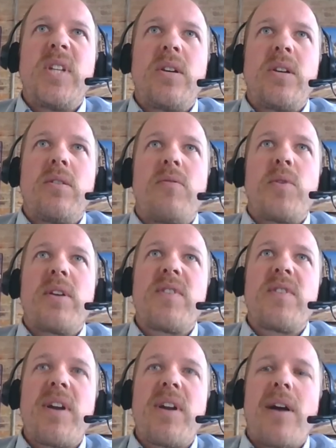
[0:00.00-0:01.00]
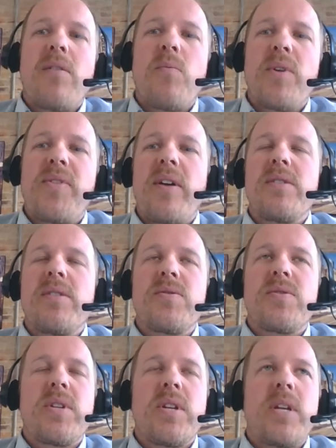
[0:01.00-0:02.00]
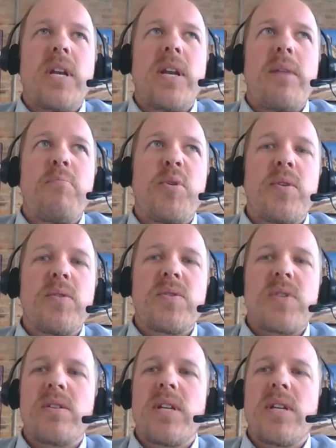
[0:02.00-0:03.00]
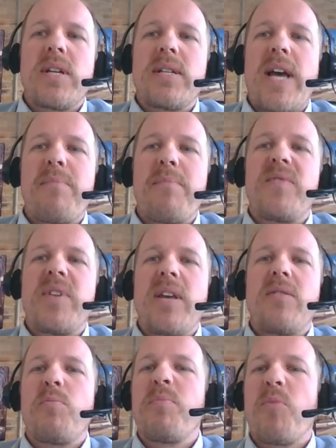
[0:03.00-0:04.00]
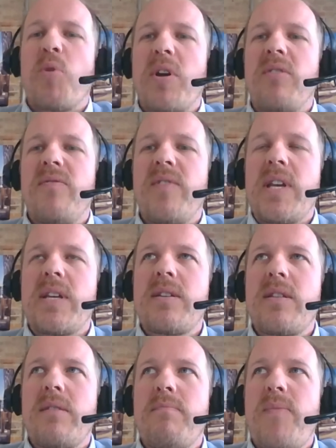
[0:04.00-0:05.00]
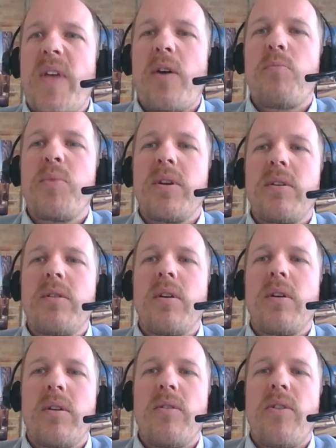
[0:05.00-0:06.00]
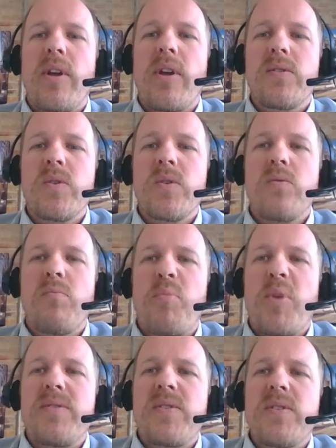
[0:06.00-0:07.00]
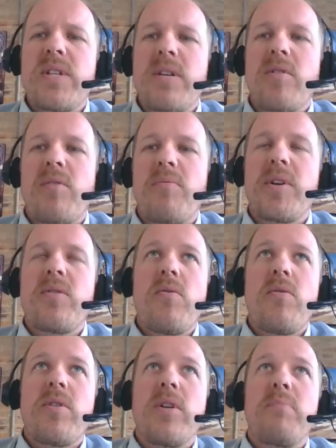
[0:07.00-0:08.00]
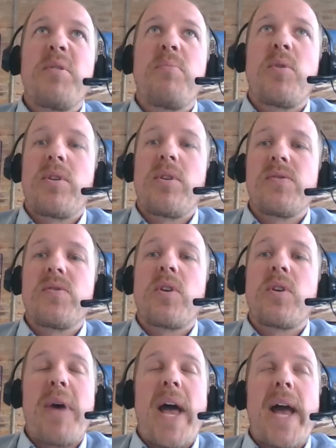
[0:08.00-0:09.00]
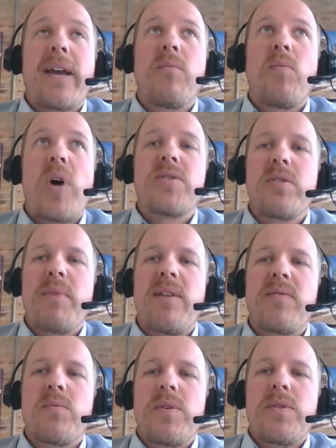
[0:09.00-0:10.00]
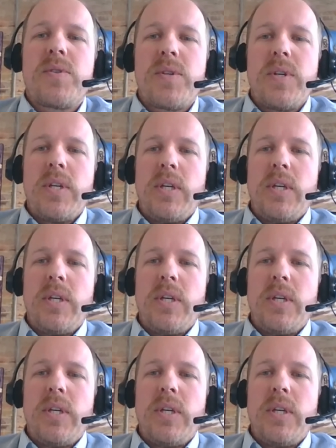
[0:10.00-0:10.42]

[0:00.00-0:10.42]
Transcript: if we can figure out what they're interested in and put those sessions at a time of day that would be more convenient to them, that would be a good thing too. But since they were all recorded, people can also come back and watch them afterwards.